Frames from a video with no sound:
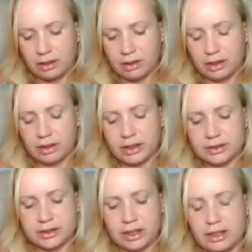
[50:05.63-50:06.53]

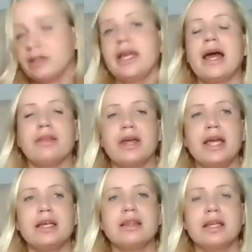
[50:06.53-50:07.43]
let's see. Yeah, the
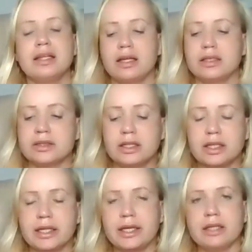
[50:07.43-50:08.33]
eighth thing that is going
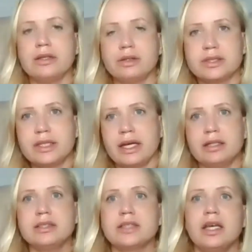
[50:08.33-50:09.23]
to kill your
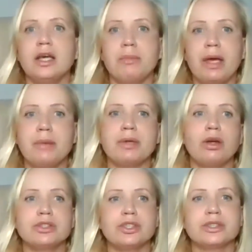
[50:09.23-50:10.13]
sales, maybe
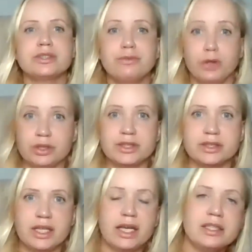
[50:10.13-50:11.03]
not your first
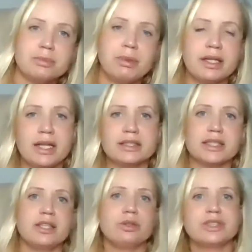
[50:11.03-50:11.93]
sales, but let's
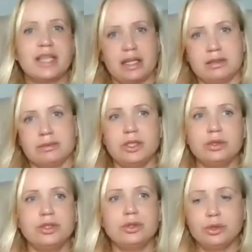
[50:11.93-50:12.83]
say you sell.
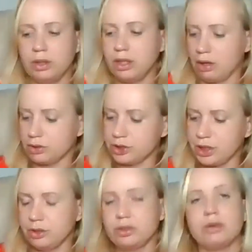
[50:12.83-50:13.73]
You do a launch
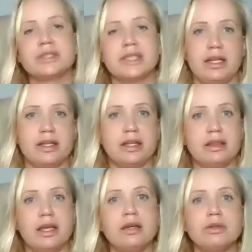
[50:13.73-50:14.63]
and you don't sell
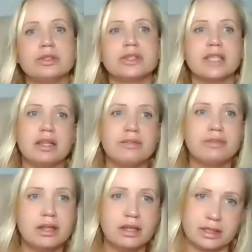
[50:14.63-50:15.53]
anything, or you sell a
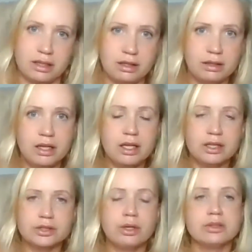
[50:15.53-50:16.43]
little.
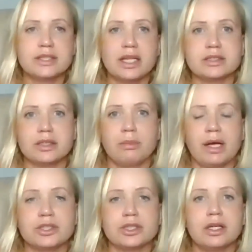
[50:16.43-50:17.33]
So you don't sell so
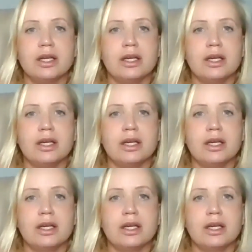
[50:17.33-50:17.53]
much.